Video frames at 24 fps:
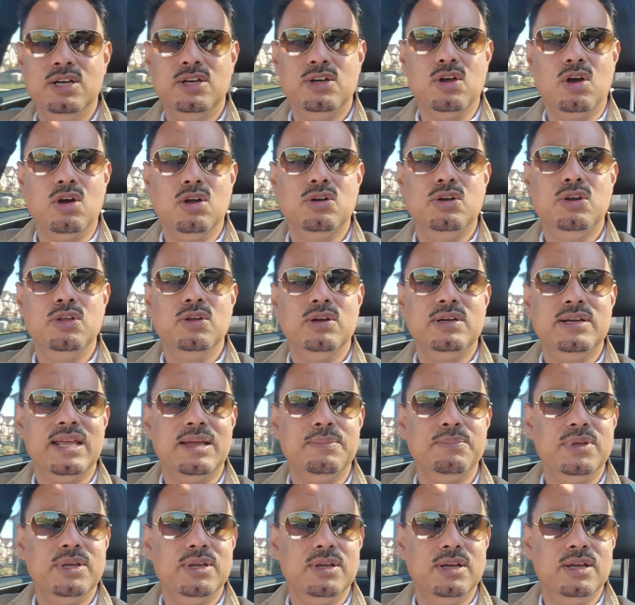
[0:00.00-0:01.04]
Talk to your
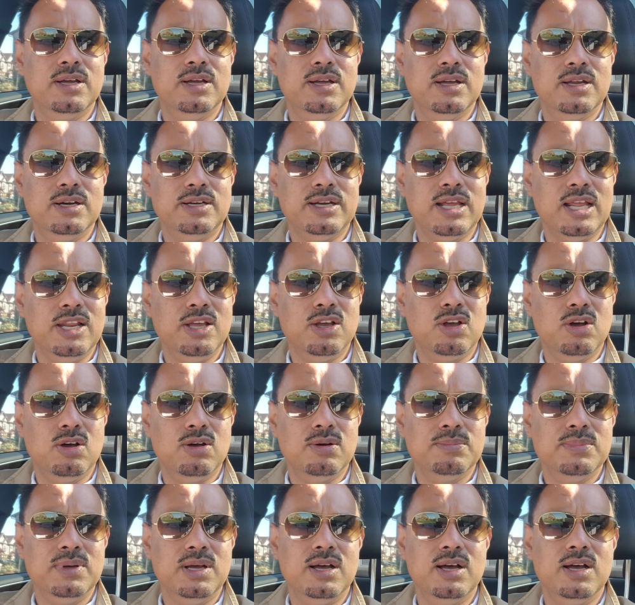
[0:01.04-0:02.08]

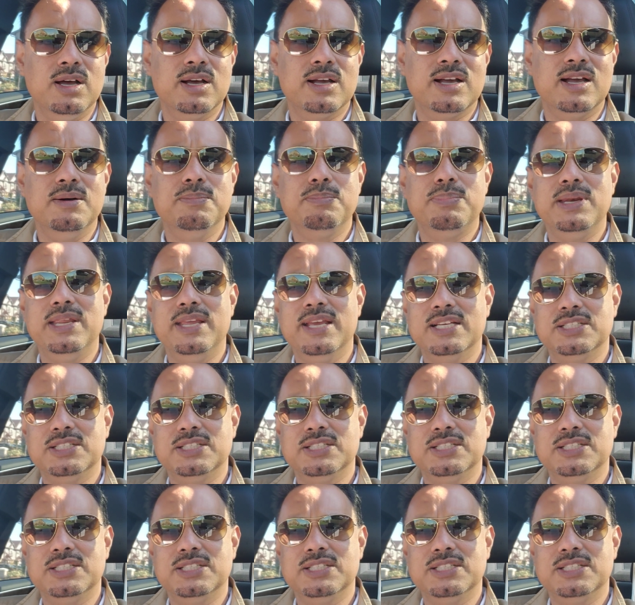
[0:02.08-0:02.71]
telecom company